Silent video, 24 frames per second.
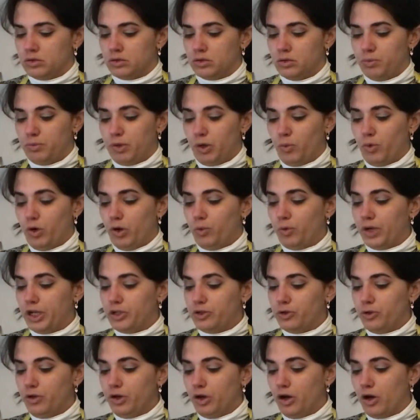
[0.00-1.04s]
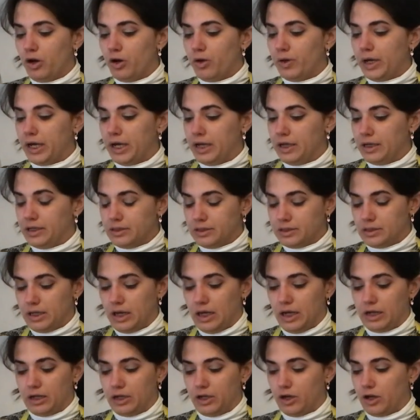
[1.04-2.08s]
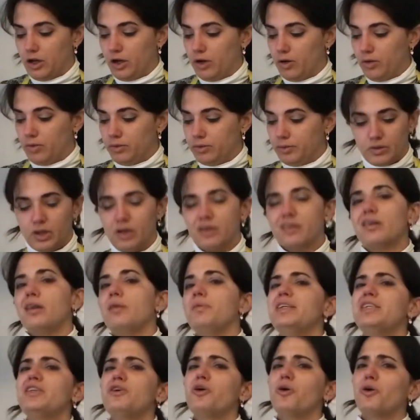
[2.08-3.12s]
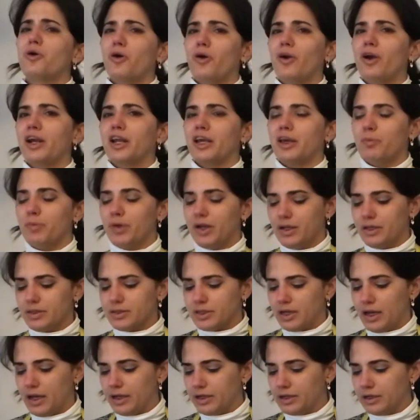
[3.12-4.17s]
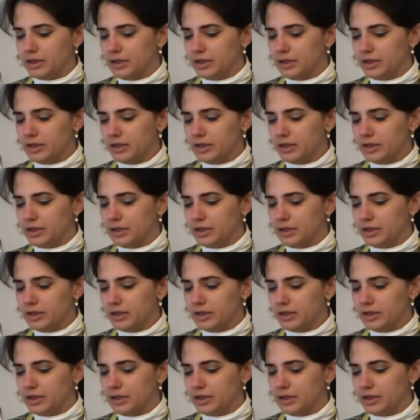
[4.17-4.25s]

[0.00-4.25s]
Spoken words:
But what we do know is that, you know, it's gonna be so corny, but it's like,